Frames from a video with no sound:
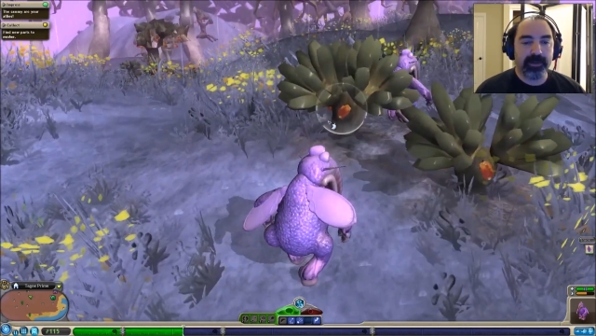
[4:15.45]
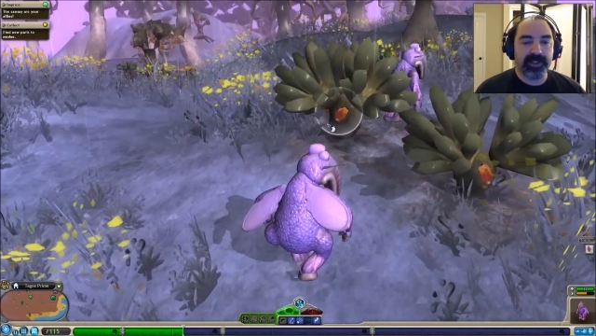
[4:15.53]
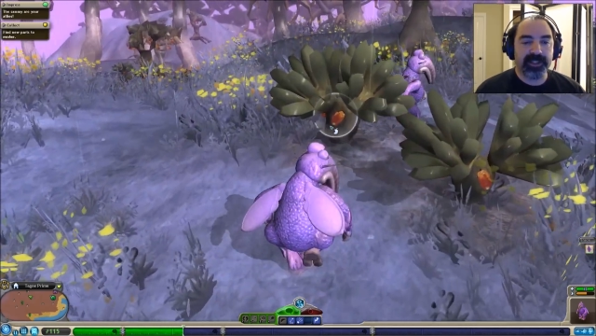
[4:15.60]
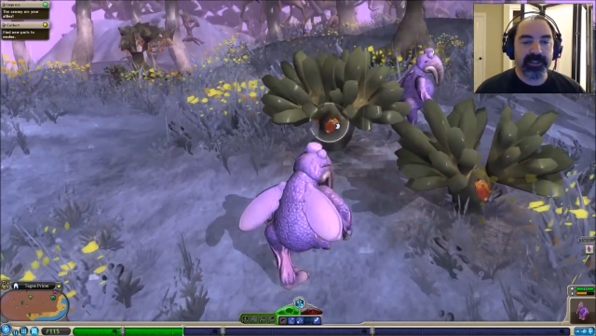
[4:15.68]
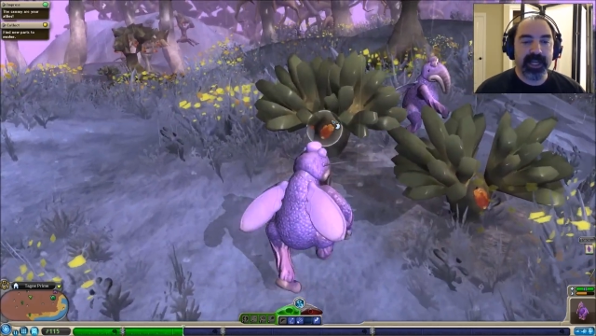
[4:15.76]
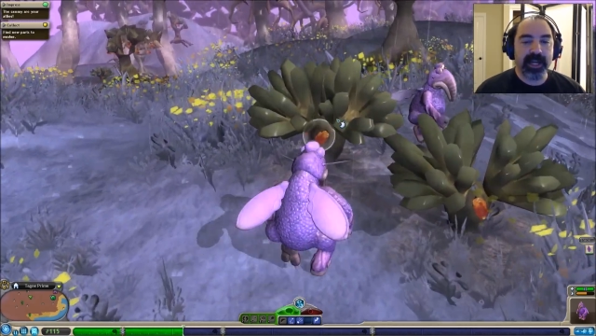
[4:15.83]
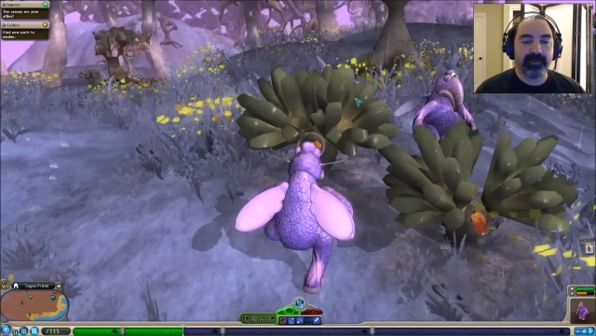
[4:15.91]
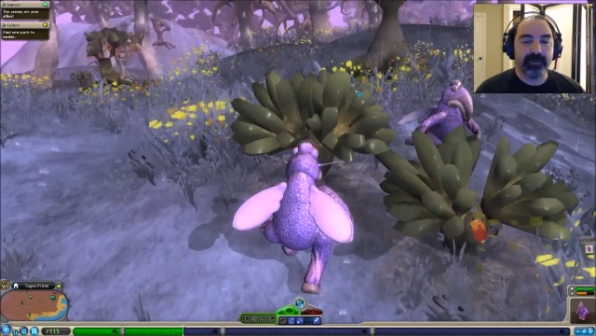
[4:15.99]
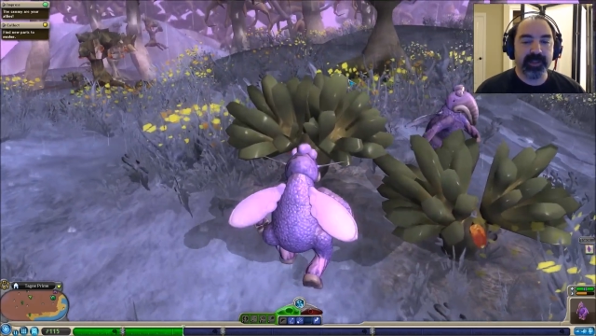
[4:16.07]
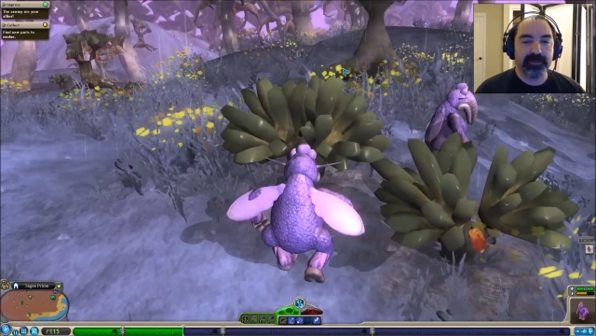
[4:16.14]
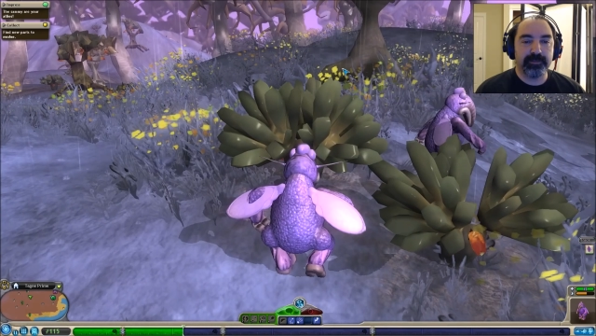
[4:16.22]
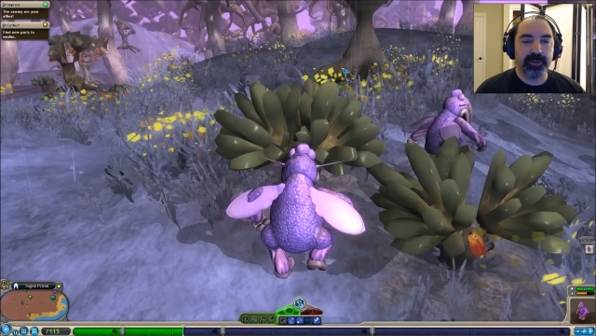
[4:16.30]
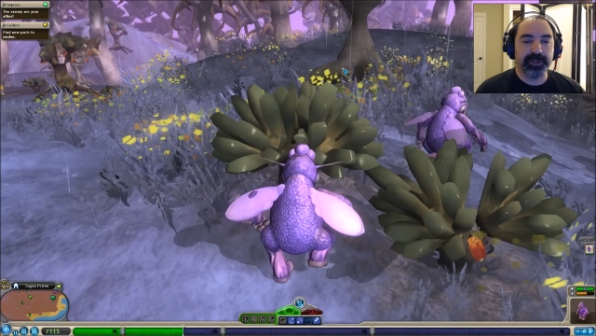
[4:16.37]
a snack from
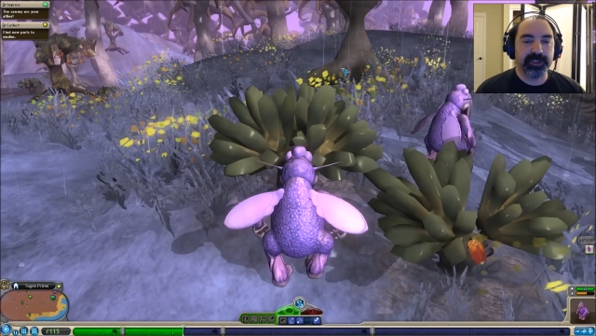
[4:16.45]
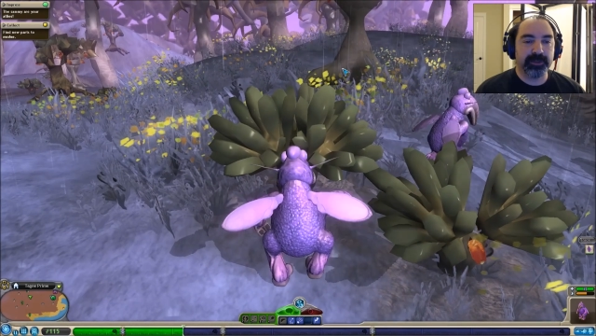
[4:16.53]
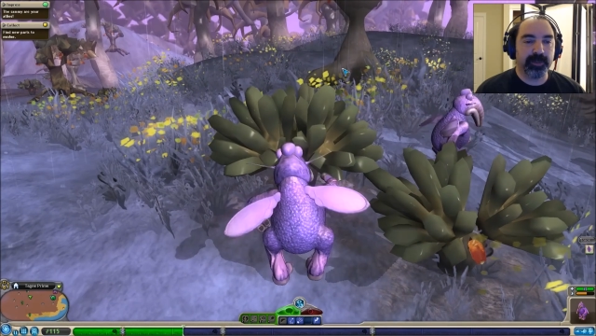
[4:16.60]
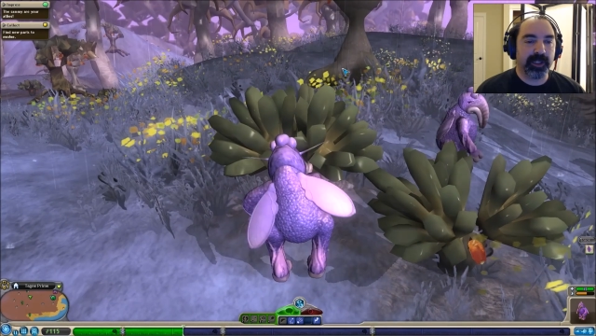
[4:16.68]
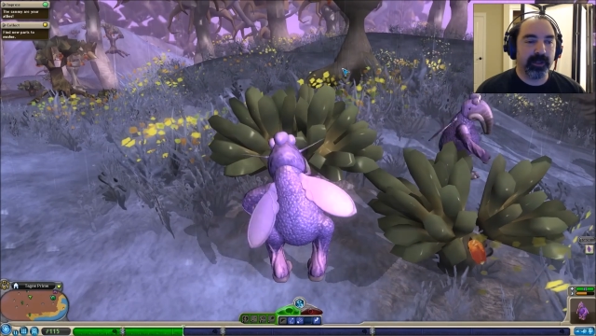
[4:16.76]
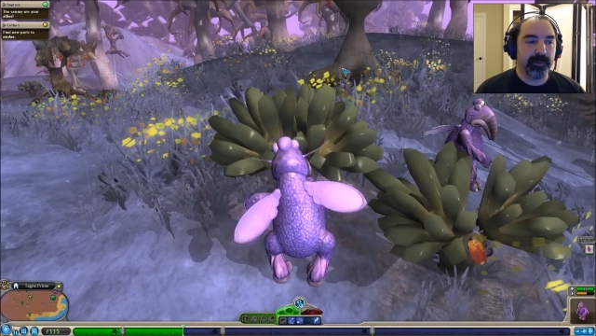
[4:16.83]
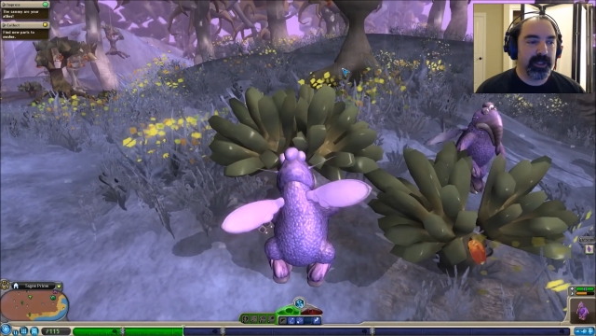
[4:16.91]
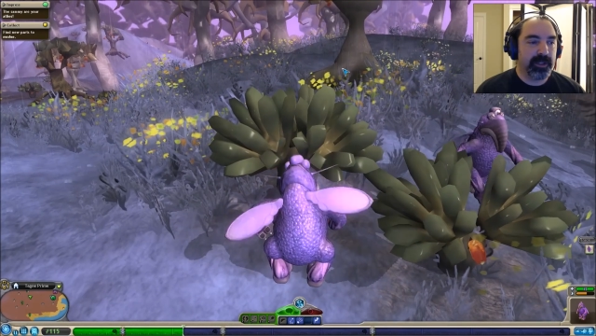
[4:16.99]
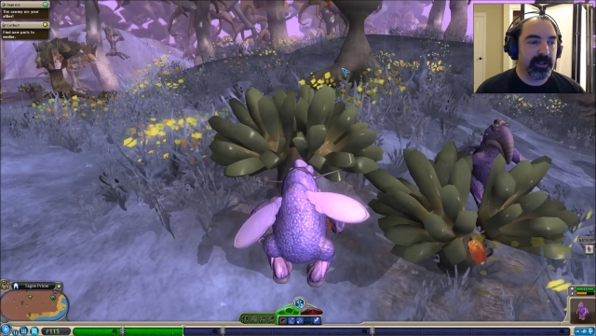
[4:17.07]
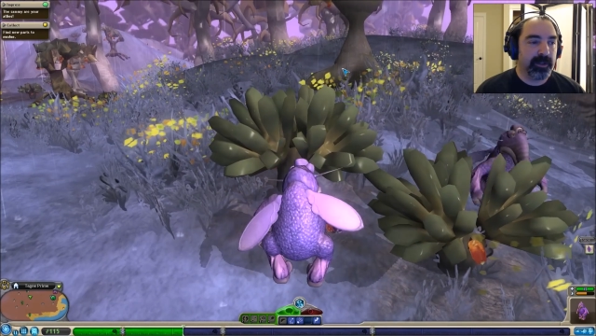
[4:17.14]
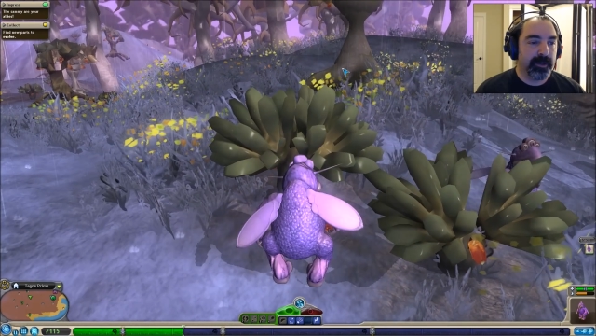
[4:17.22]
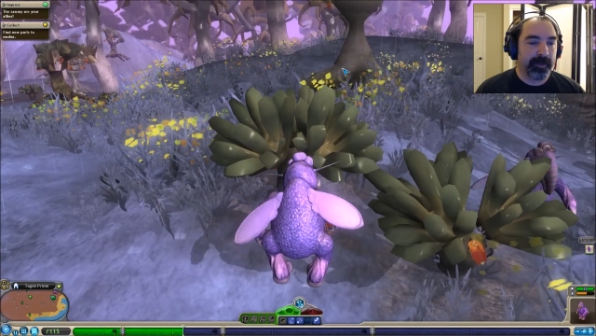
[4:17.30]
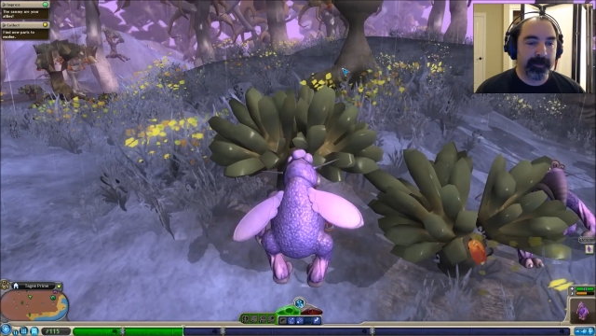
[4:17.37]
these bushes while I'm
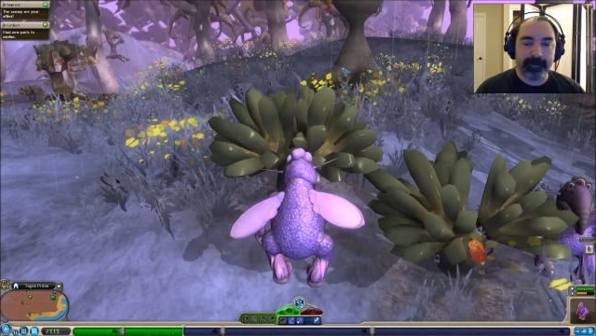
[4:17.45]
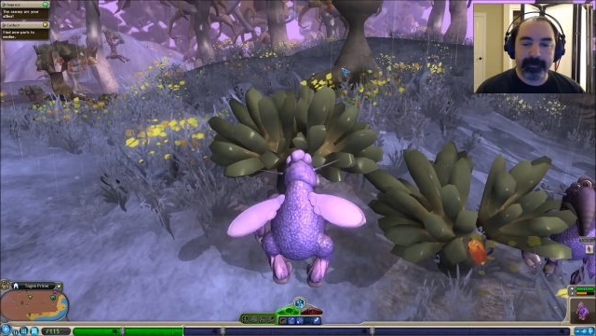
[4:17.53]
here.